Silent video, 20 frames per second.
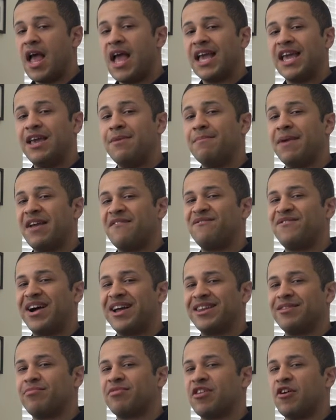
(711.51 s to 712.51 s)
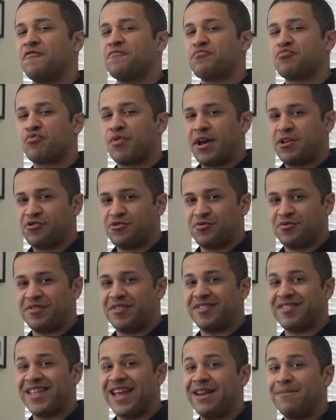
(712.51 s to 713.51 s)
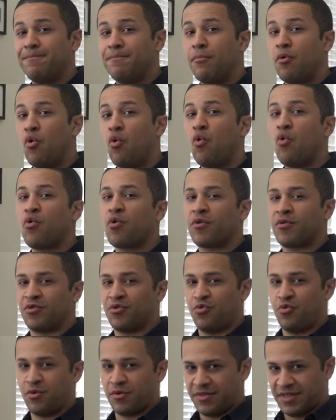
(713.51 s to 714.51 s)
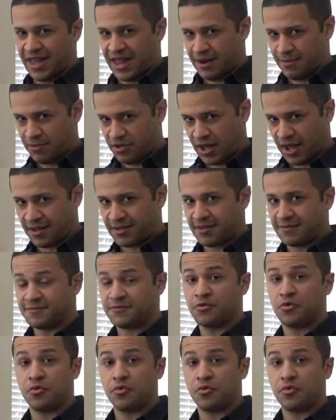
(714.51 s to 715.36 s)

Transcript: He might find himself pressured to send more toward that objective.